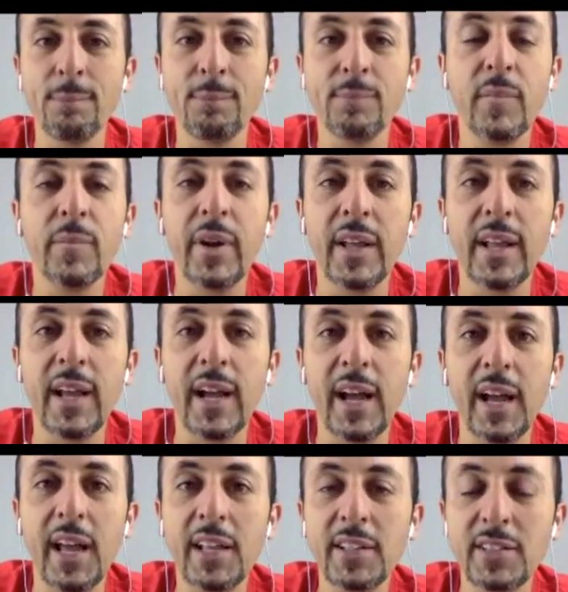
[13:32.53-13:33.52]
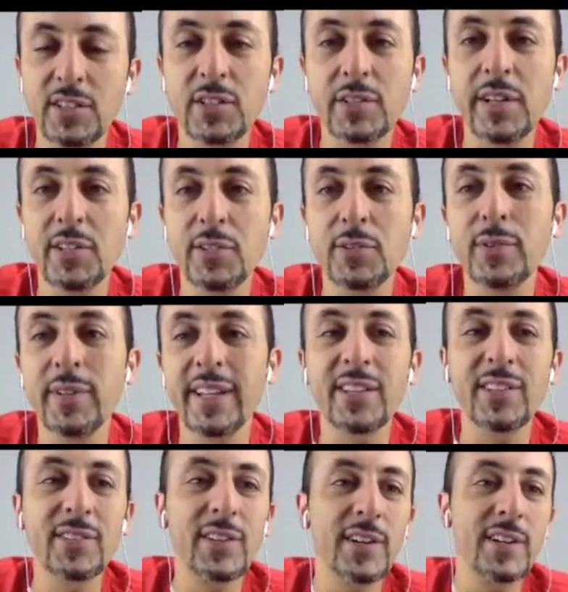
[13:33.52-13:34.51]
but it's a great tool to
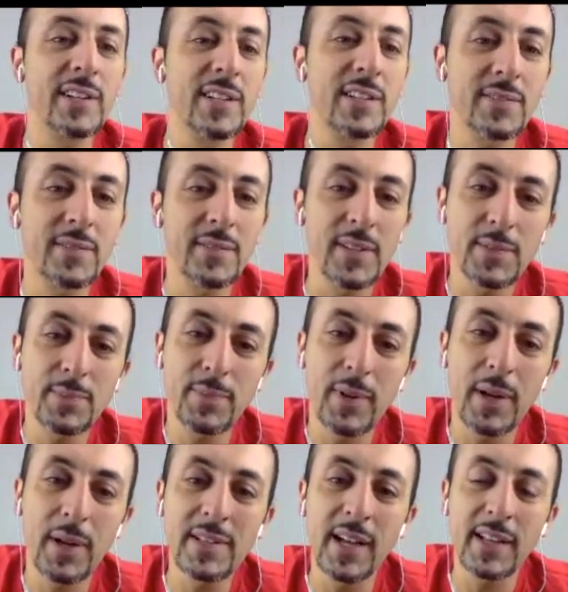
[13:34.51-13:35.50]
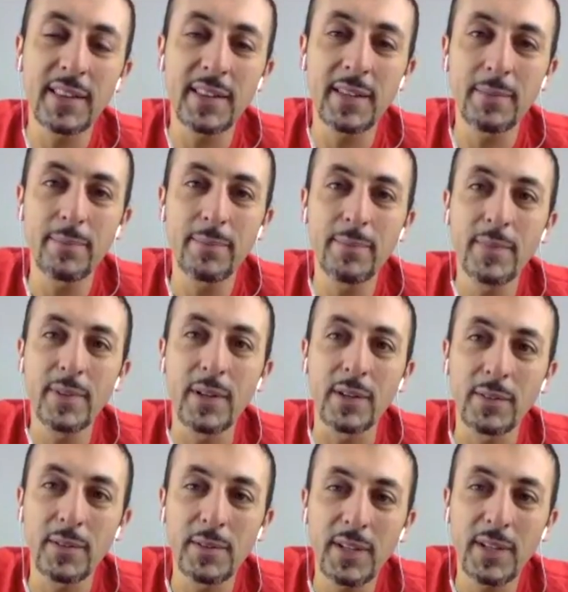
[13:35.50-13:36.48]
get started. It's probably not,
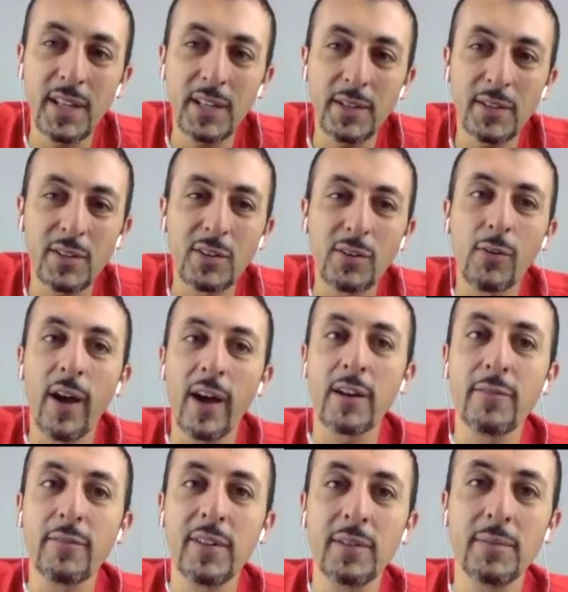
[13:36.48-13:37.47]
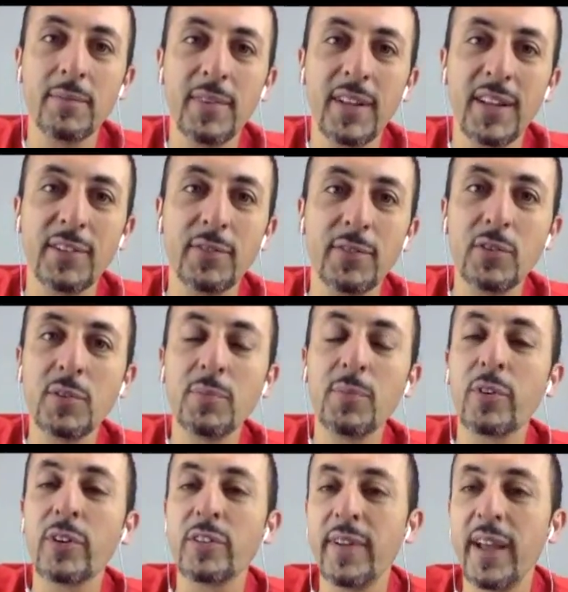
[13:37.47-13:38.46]
you can grow out of it and do
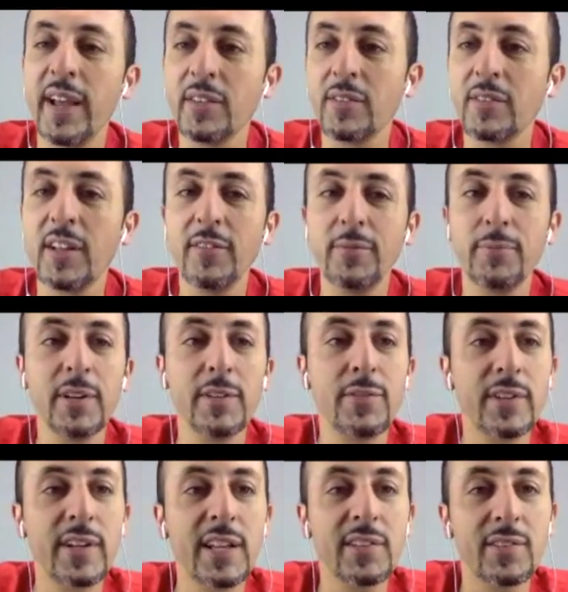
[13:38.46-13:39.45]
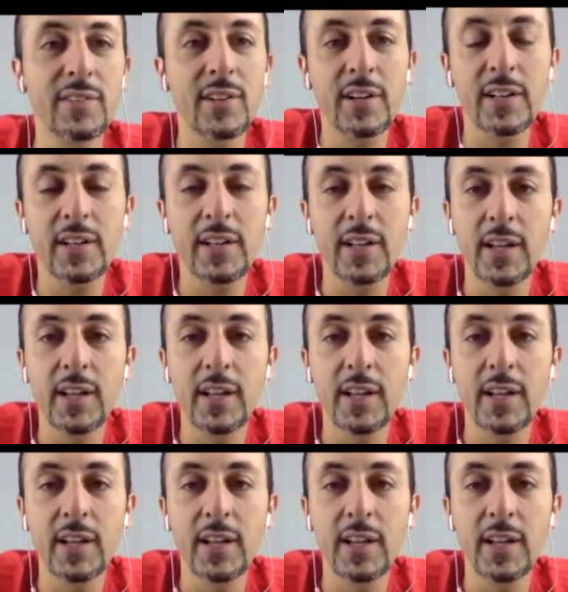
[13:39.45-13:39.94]
more advanced stuff. But if you're getting started,